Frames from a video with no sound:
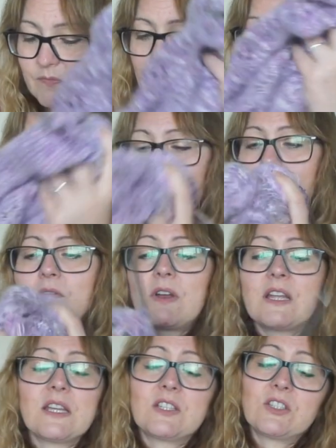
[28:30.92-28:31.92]
it's going all
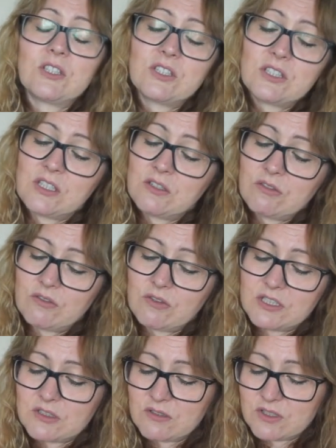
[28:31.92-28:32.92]
right. It's just, you know,
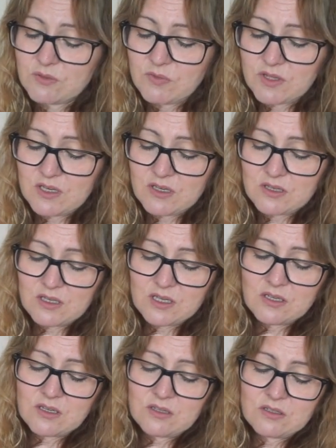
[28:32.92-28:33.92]
it's not something that
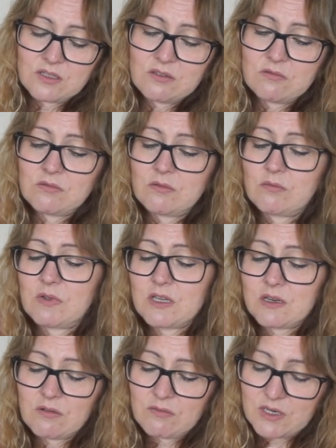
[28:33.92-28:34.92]
you can do when
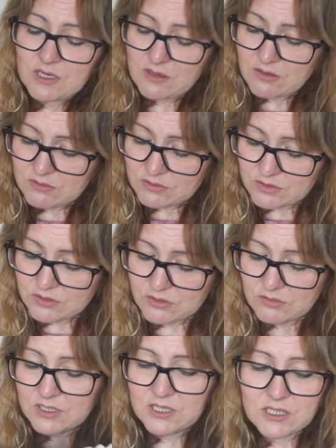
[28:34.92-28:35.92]
you're not really
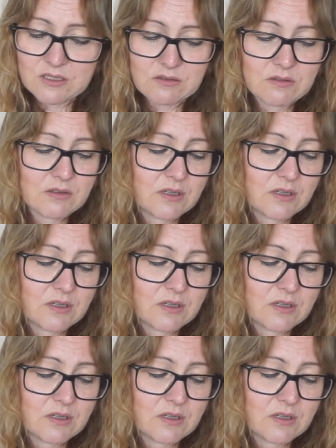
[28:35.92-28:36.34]
concentrating